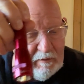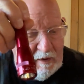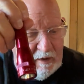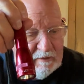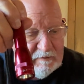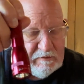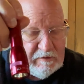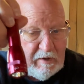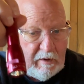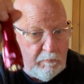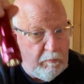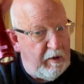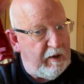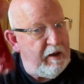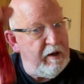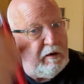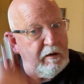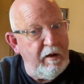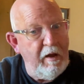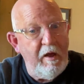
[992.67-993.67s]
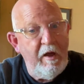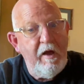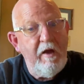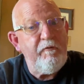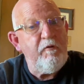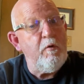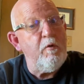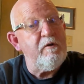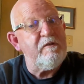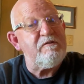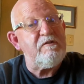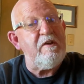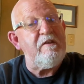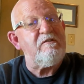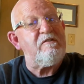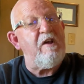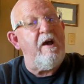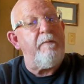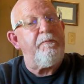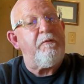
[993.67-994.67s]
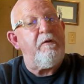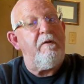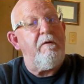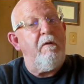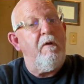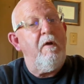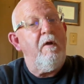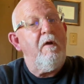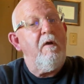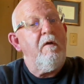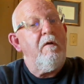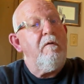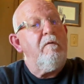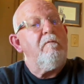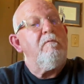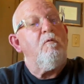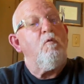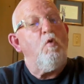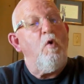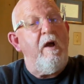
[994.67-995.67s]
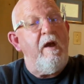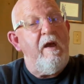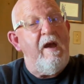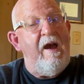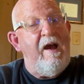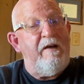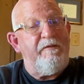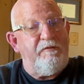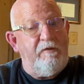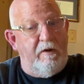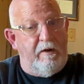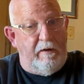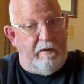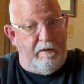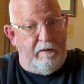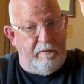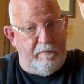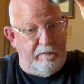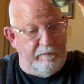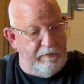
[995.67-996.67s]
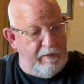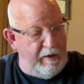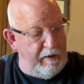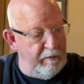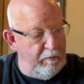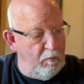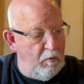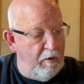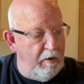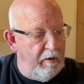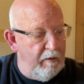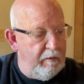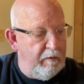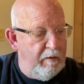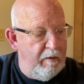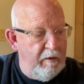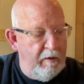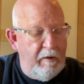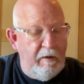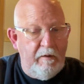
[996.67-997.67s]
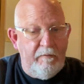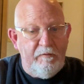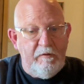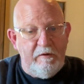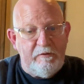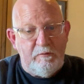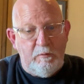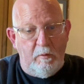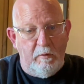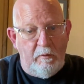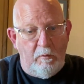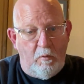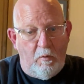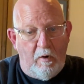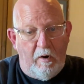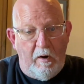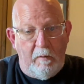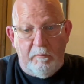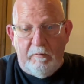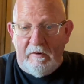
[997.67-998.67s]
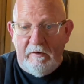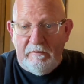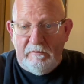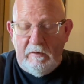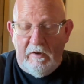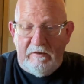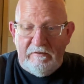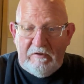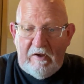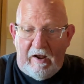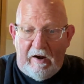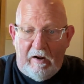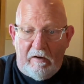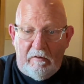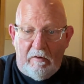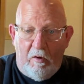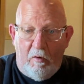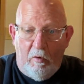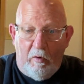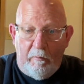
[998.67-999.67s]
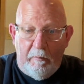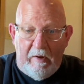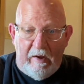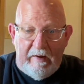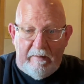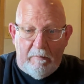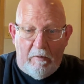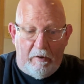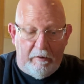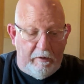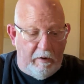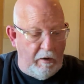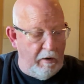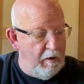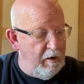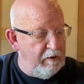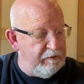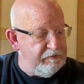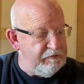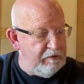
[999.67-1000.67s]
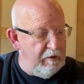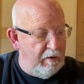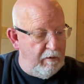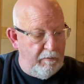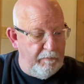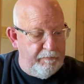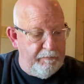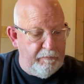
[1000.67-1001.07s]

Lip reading: see. But if you want to see something way out there, that'll work. This one will work. It's got a lower beam on it also.